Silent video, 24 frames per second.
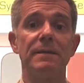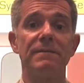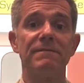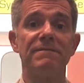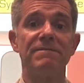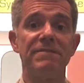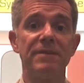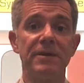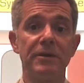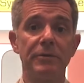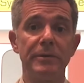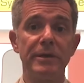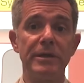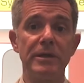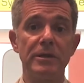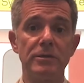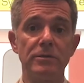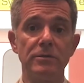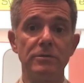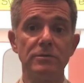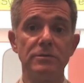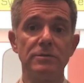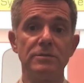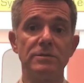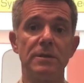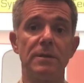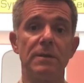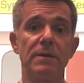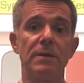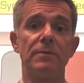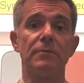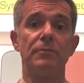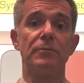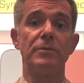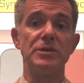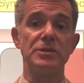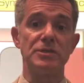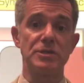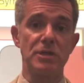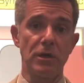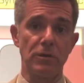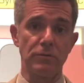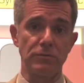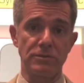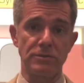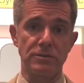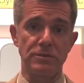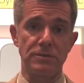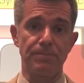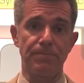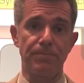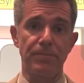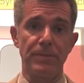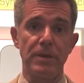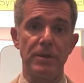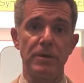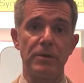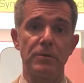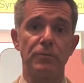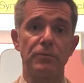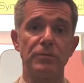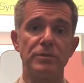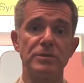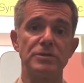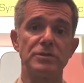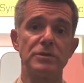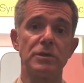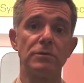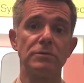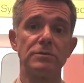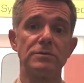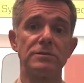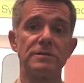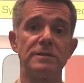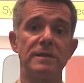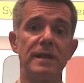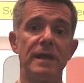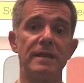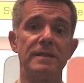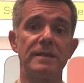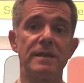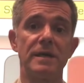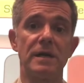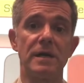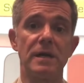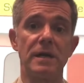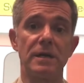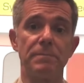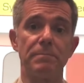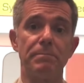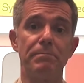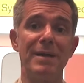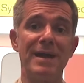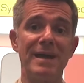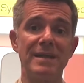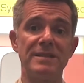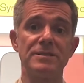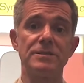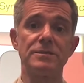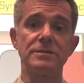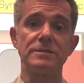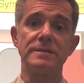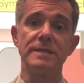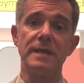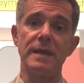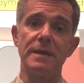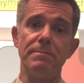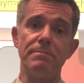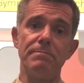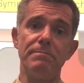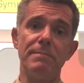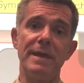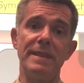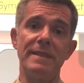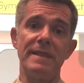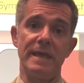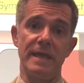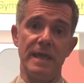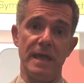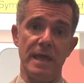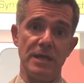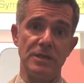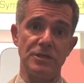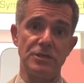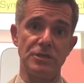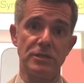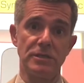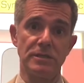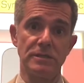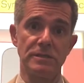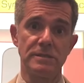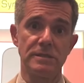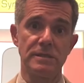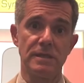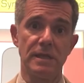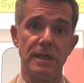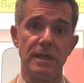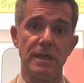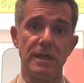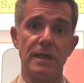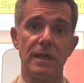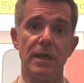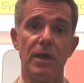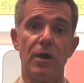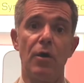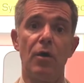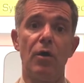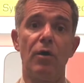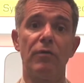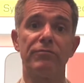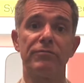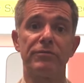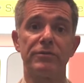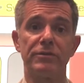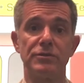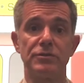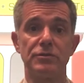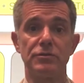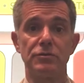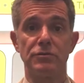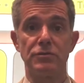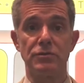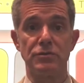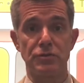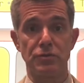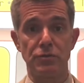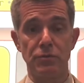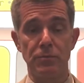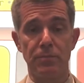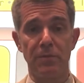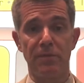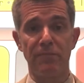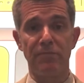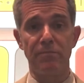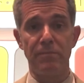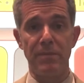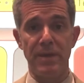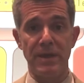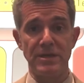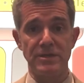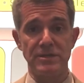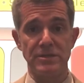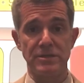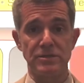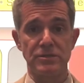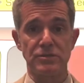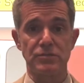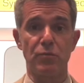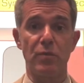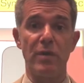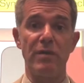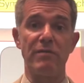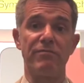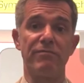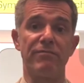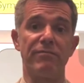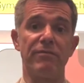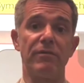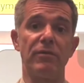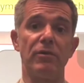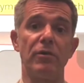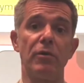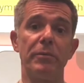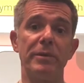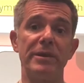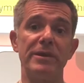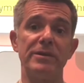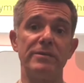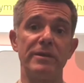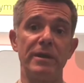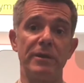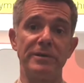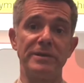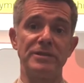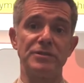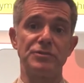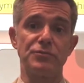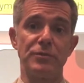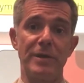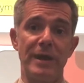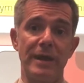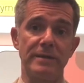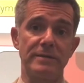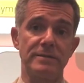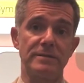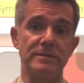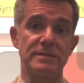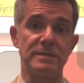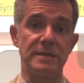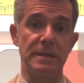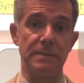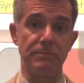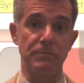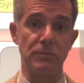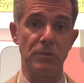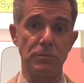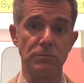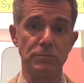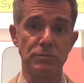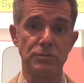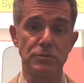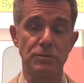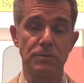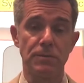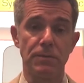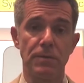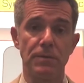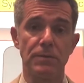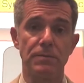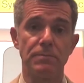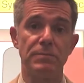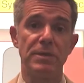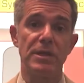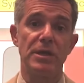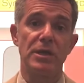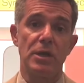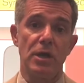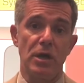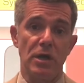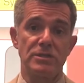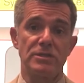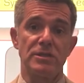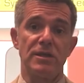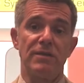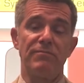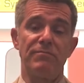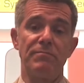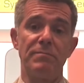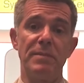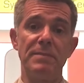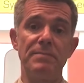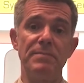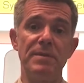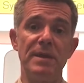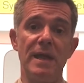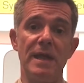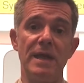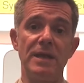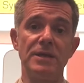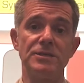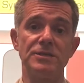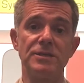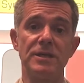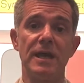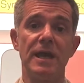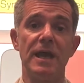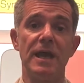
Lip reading: very good results. Results that are better than medication offered to this group of patients with lower urinary tract symptoms because of BPH,